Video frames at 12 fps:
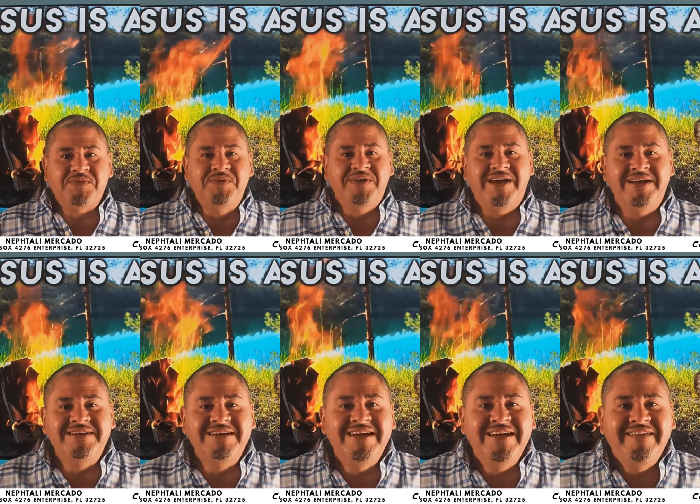Okay.
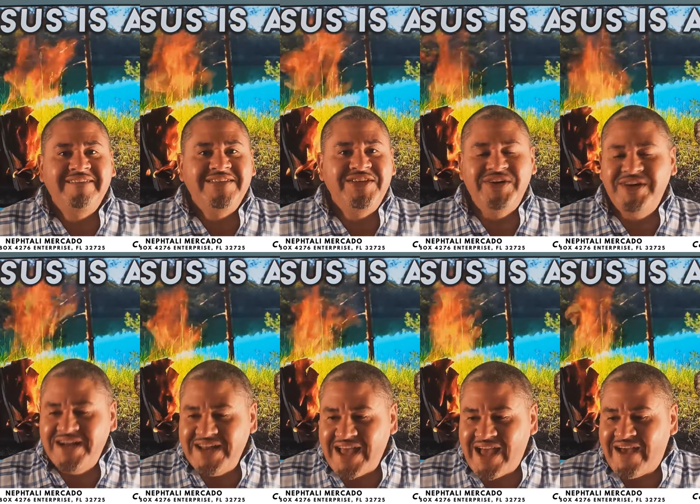You're
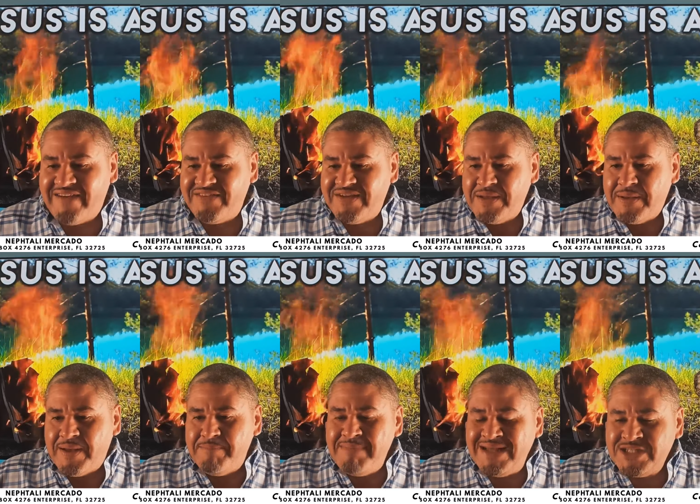going to have
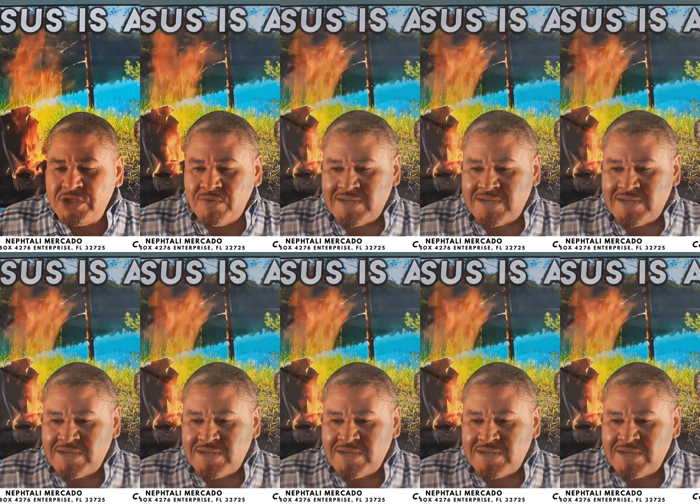mental